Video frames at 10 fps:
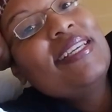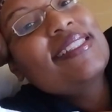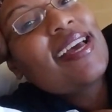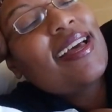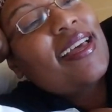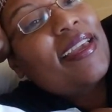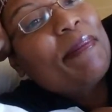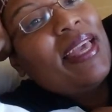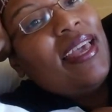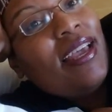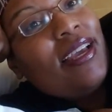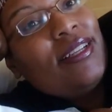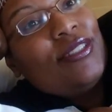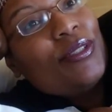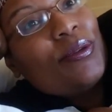time,
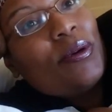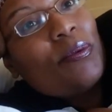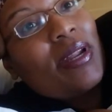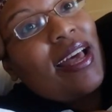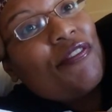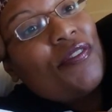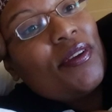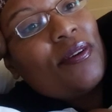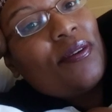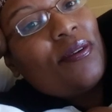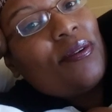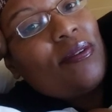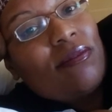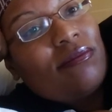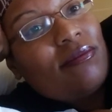doing what I feel
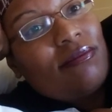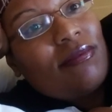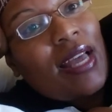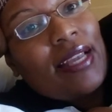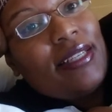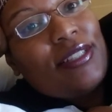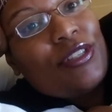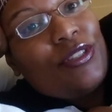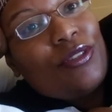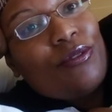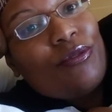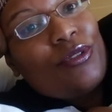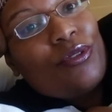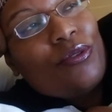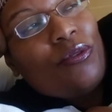I need to do
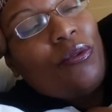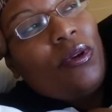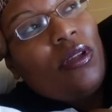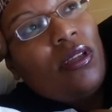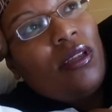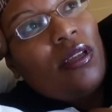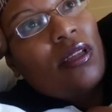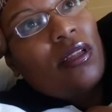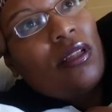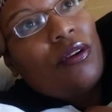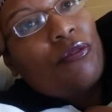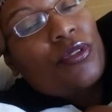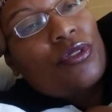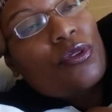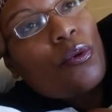to
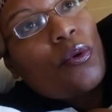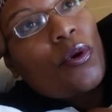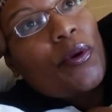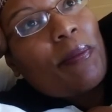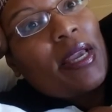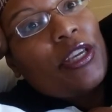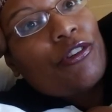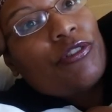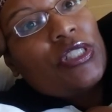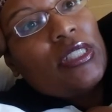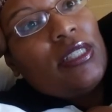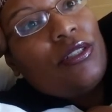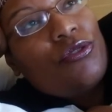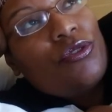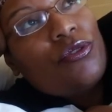restore my energy,
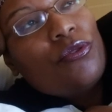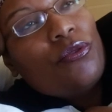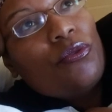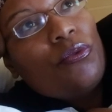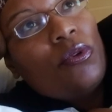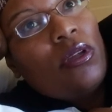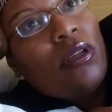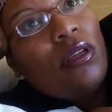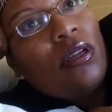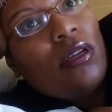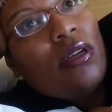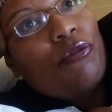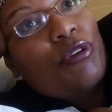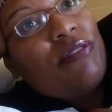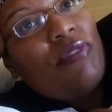to
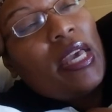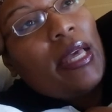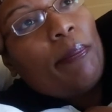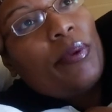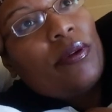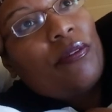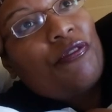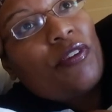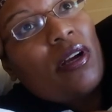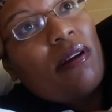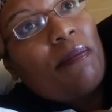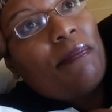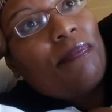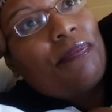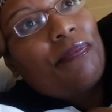revamp from
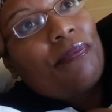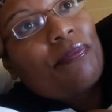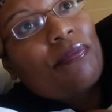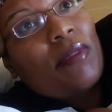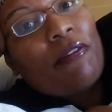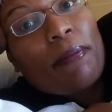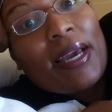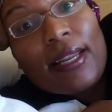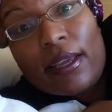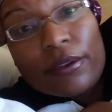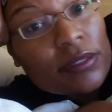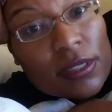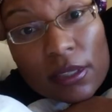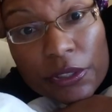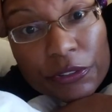everybody else's
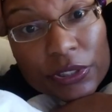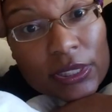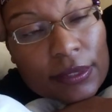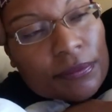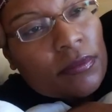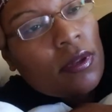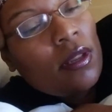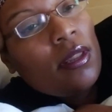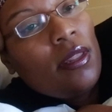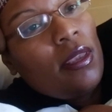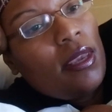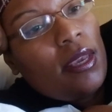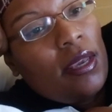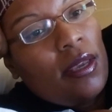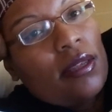energy.
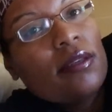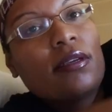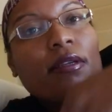And